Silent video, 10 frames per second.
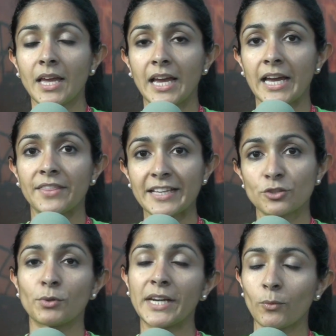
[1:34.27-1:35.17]

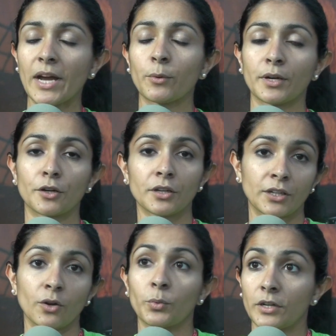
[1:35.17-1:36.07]
That's really why we
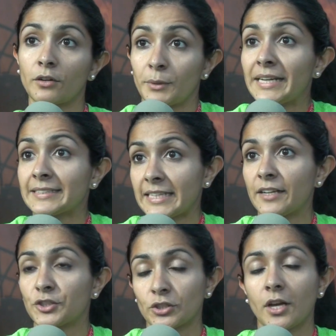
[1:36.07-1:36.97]
are really
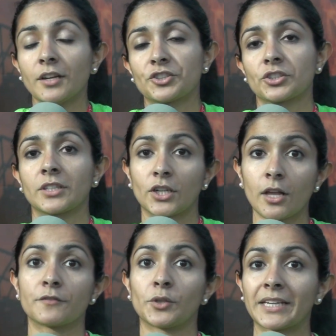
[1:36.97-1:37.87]
excited to launch the
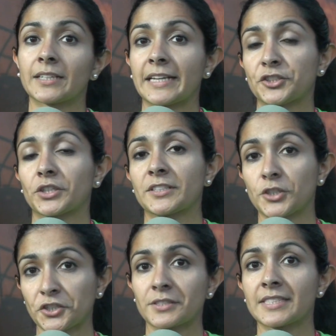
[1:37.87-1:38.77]
Call of Duty collector
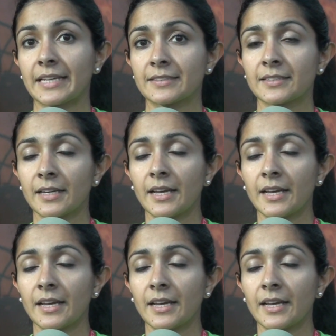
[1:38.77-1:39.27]
construction sets.